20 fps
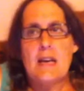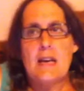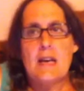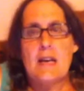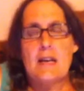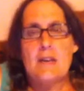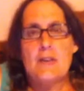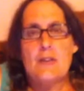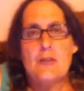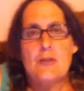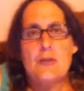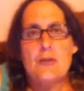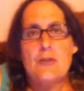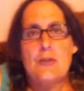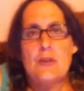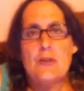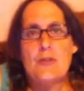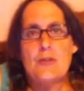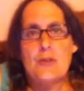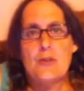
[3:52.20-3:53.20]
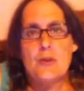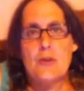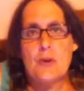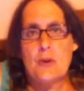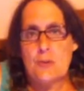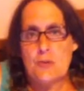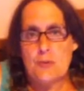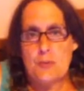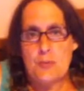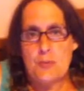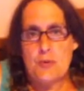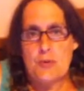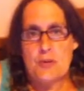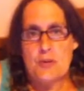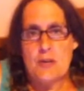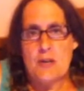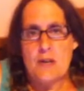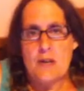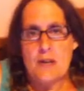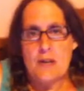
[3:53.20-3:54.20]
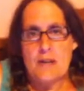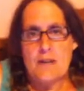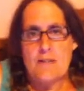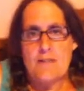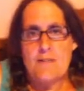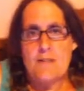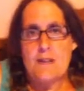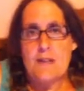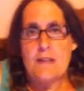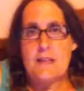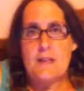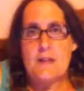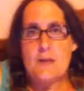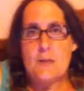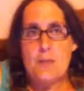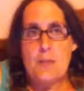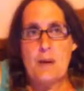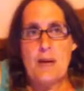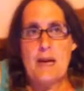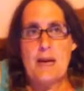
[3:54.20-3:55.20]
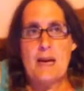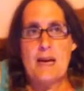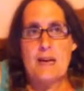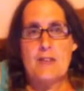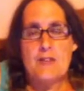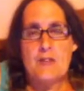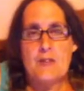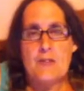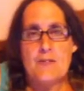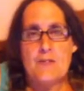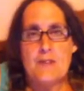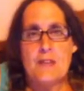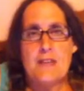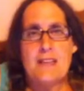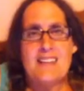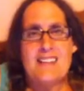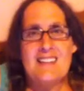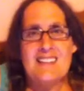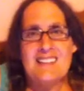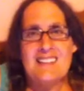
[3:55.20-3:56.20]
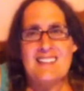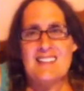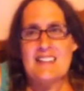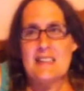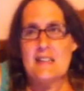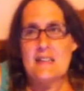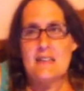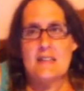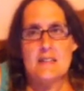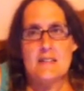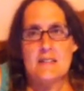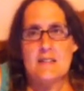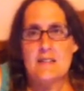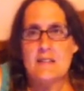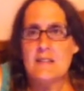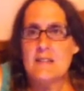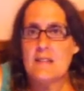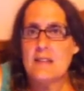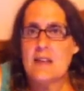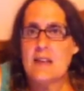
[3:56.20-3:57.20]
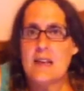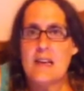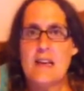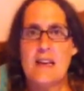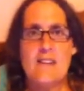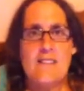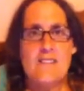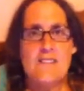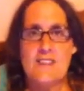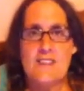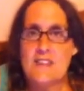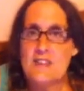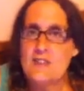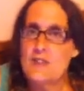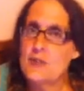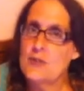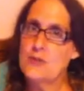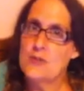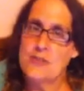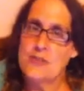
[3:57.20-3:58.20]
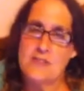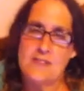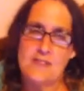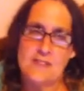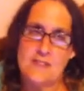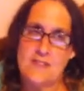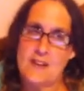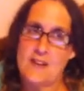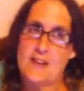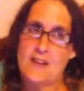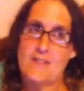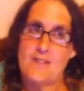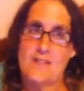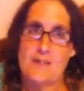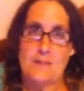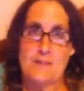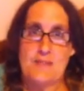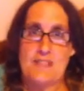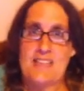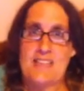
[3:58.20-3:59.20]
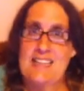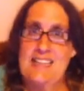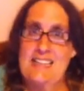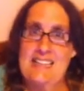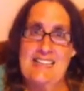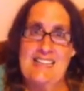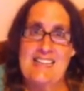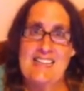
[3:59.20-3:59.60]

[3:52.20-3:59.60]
and two years ago I was put on a fentanyl patch. Now, fentanyl is heavy duty stuff, I'm telling